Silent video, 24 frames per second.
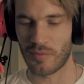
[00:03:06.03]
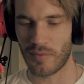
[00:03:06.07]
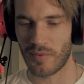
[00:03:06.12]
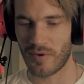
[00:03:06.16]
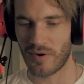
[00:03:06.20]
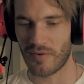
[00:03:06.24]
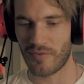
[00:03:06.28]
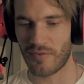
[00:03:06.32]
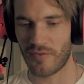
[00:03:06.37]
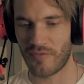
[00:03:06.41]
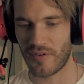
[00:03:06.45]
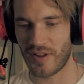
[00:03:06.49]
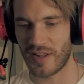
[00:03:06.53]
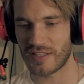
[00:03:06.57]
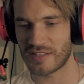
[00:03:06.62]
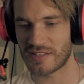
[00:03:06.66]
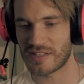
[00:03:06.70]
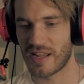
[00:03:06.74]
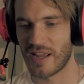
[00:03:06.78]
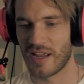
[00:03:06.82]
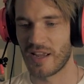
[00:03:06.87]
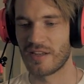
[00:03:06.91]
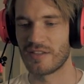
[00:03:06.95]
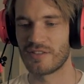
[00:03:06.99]
ruin it for Felix.
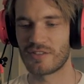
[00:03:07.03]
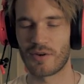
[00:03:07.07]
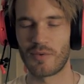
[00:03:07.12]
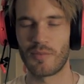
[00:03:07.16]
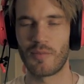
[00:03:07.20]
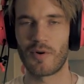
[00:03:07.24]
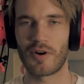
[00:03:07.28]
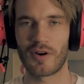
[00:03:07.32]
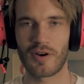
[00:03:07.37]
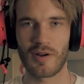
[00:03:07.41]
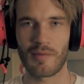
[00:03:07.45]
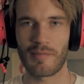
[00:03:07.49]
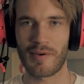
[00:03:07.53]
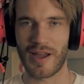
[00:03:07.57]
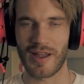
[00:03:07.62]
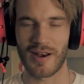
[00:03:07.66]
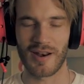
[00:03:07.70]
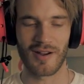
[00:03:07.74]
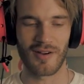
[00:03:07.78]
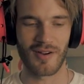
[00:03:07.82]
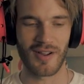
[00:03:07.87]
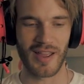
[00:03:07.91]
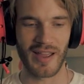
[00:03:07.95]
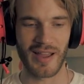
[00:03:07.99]
Don't worry about
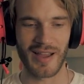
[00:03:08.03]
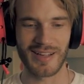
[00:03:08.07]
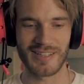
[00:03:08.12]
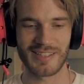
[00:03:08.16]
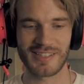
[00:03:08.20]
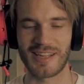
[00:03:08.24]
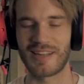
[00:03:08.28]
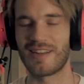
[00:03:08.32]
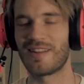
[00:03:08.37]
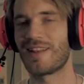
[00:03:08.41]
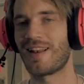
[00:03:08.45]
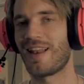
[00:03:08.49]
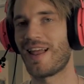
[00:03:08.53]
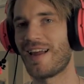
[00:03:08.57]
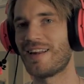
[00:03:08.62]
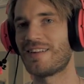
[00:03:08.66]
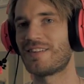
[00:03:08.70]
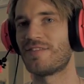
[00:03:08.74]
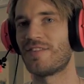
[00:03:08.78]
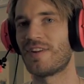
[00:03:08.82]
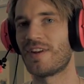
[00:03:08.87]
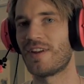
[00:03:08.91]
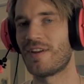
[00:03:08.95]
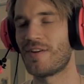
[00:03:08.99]
it, okay? I said in the
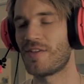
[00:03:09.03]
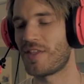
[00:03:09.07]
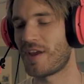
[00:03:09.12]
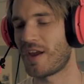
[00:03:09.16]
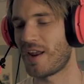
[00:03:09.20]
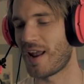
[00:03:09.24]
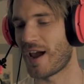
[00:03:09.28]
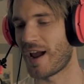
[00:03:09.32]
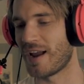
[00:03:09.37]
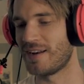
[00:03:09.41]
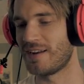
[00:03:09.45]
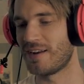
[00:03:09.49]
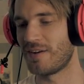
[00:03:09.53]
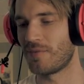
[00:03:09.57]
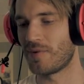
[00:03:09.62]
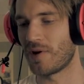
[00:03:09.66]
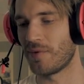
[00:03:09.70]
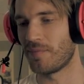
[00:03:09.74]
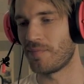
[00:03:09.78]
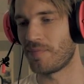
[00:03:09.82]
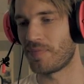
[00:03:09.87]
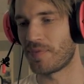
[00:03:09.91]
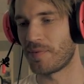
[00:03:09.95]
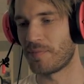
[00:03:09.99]
last video that I didn't
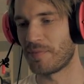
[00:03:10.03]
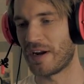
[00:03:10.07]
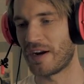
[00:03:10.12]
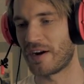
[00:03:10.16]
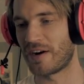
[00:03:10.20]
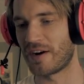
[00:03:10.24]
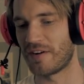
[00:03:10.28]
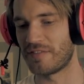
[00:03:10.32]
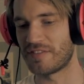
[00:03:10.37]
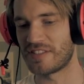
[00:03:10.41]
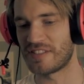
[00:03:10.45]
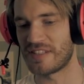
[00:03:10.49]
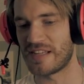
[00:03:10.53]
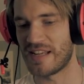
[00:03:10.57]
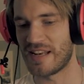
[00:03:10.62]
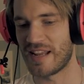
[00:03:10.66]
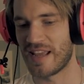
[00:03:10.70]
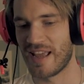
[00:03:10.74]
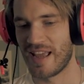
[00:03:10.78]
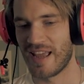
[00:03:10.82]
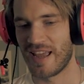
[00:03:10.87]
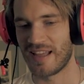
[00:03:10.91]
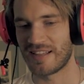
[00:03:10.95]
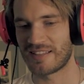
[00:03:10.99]
want the Minecraft
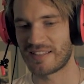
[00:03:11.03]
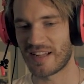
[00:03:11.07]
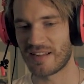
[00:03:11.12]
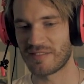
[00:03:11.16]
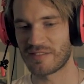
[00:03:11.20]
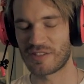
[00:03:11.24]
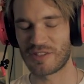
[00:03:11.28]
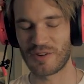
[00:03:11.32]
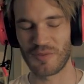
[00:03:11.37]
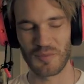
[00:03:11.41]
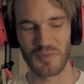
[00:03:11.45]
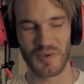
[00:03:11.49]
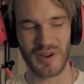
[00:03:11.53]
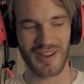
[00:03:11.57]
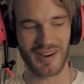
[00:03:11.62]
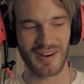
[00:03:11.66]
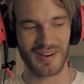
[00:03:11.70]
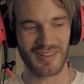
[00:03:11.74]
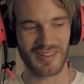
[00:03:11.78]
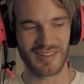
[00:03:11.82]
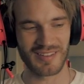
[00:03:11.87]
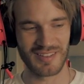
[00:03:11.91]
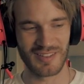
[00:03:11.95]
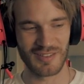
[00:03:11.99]
seed. It sounds so
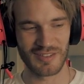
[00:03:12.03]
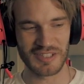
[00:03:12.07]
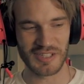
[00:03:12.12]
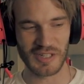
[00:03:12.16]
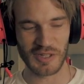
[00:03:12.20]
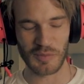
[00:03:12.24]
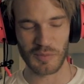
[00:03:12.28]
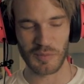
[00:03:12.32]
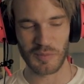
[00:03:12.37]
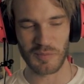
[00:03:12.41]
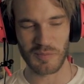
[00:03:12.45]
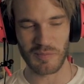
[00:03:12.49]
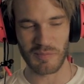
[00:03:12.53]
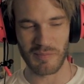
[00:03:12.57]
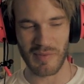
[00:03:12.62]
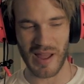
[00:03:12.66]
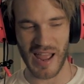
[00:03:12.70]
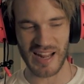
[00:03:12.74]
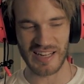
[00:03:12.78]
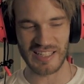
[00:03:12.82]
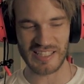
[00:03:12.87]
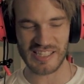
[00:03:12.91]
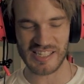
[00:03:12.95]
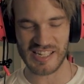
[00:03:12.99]
weird using the
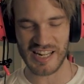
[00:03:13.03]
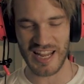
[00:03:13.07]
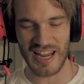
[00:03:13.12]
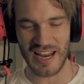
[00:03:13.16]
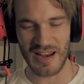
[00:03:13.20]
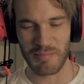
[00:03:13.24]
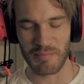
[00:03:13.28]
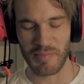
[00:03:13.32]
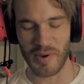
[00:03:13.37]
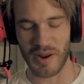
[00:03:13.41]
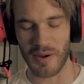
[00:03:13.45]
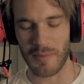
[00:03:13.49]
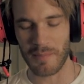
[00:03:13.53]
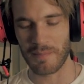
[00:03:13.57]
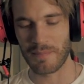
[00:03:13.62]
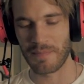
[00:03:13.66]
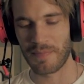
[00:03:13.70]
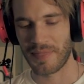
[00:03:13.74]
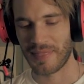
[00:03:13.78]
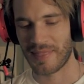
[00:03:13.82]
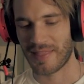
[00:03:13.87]
my seed, but